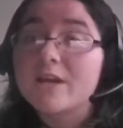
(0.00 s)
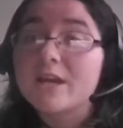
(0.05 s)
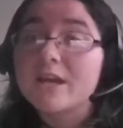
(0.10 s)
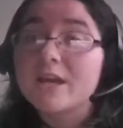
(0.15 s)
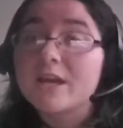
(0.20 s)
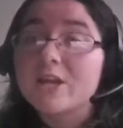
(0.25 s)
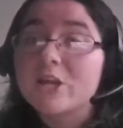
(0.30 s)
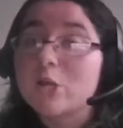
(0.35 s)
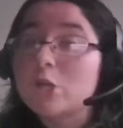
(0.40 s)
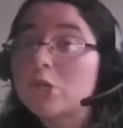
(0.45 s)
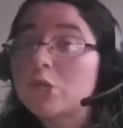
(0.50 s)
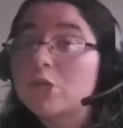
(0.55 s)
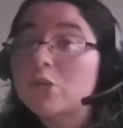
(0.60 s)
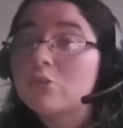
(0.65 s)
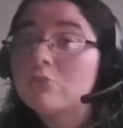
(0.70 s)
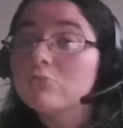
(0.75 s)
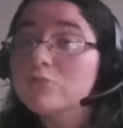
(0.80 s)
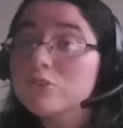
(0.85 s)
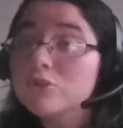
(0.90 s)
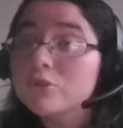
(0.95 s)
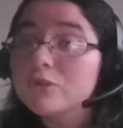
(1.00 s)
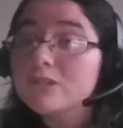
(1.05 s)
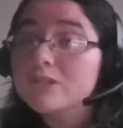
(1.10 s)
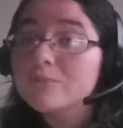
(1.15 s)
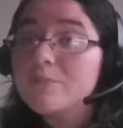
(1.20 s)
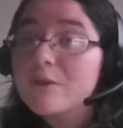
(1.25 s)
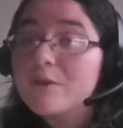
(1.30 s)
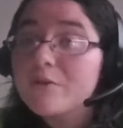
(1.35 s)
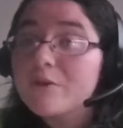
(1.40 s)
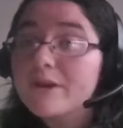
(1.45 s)
and look at the user
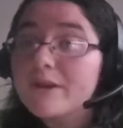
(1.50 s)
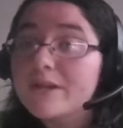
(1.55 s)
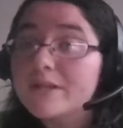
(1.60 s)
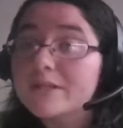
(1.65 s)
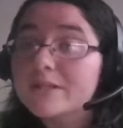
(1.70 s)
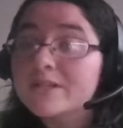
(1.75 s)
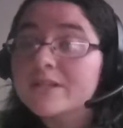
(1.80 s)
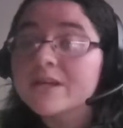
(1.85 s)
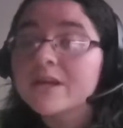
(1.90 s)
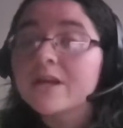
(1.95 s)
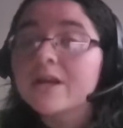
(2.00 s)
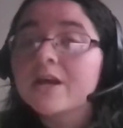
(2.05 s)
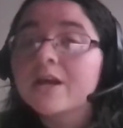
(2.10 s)
experience,